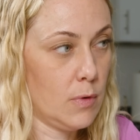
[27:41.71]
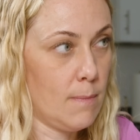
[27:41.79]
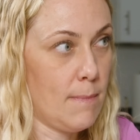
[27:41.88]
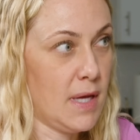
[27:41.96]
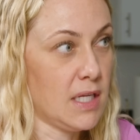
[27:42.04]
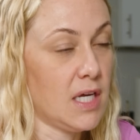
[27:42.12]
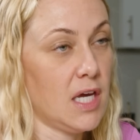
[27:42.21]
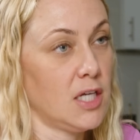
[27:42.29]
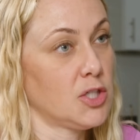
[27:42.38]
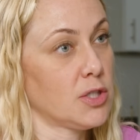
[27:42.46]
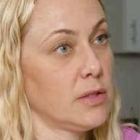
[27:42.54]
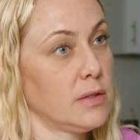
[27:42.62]

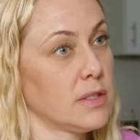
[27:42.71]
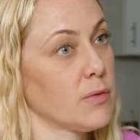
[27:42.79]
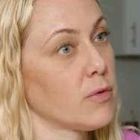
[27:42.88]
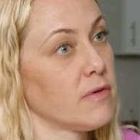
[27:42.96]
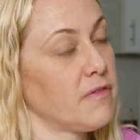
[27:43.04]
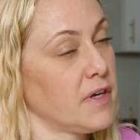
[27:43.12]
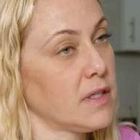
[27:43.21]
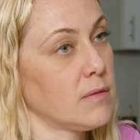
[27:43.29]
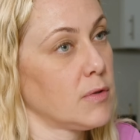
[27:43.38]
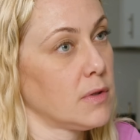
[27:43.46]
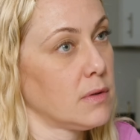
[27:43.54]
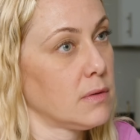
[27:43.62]
medications that were
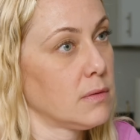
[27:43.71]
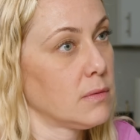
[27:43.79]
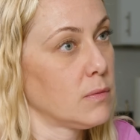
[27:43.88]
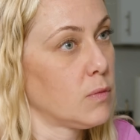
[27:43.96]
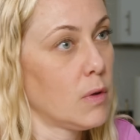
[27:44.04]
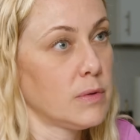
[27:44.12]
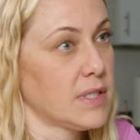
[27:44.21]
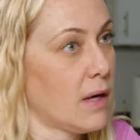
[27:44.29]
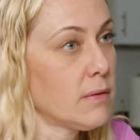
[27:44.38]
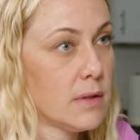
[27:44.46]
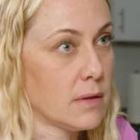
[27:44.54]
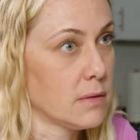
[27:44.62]
available, what was
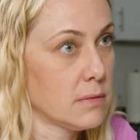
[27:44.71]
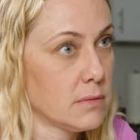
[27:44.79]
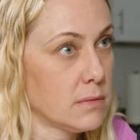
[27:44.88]
out there?